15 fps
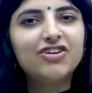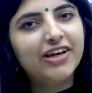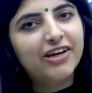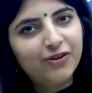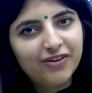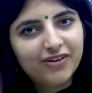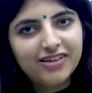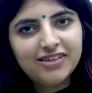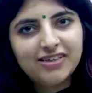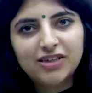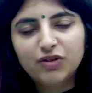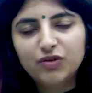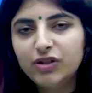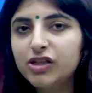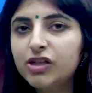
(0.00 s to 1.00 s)
regular
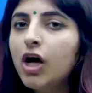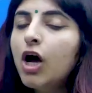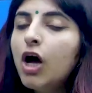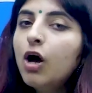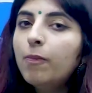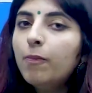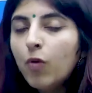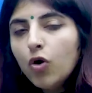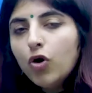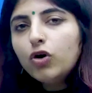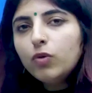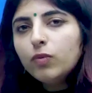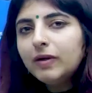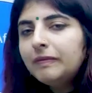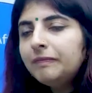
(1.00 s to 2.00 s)
intervals.
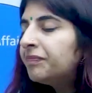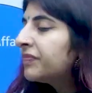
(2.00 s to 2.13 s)
Moreover,